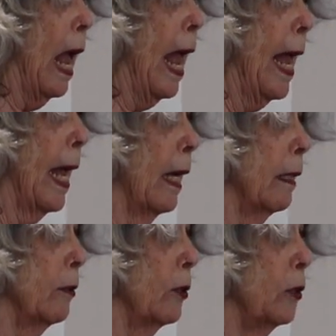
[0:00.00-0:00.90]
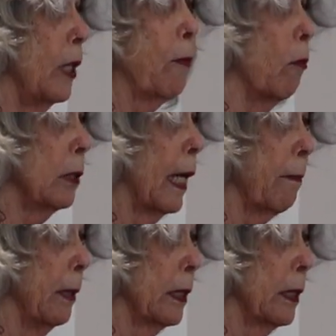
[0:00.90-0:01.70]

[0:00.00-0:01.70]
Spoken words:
and they won't take me